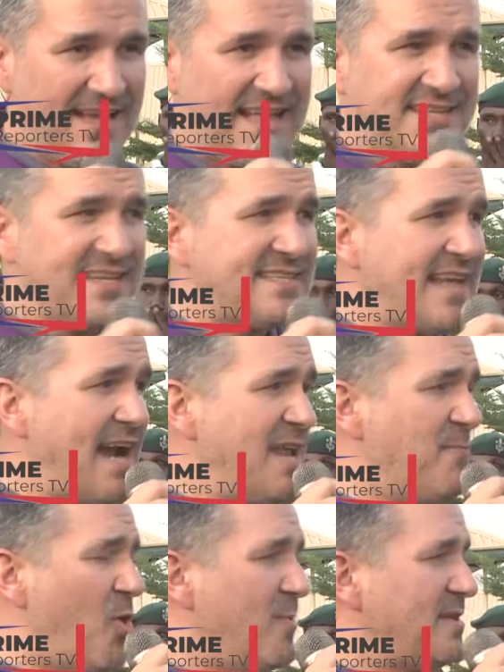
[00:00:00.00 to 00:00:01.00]
It's an
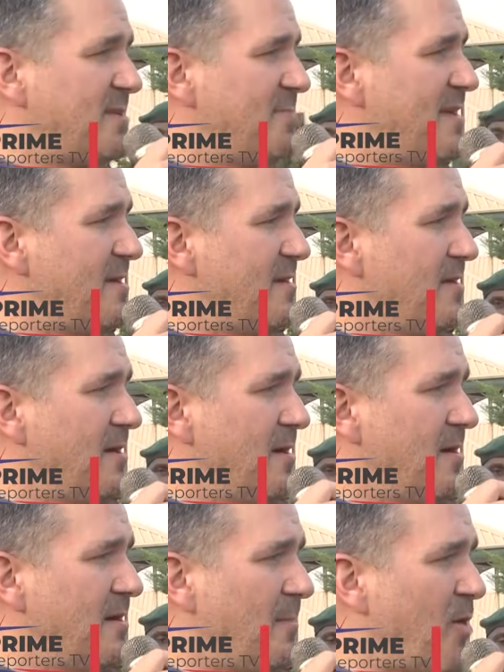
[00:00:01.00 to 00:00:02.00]
exciting moment to be a
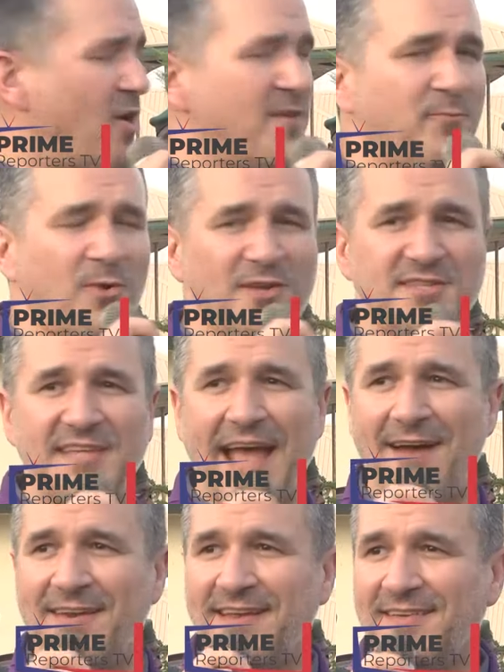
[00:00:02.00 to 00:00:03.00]
part of World
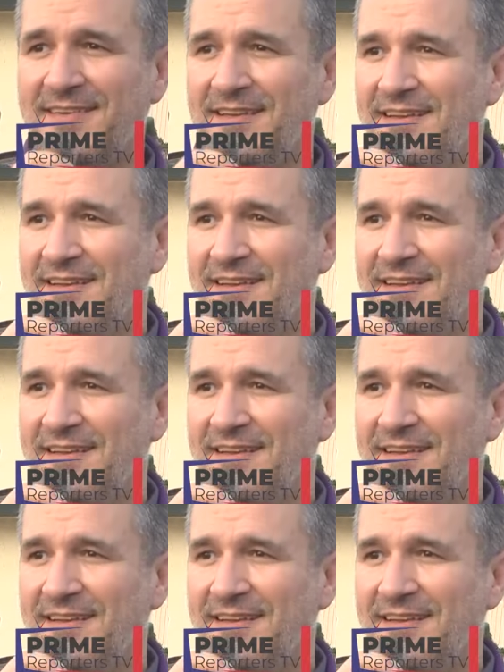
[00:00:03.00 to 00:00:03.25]
Scouting.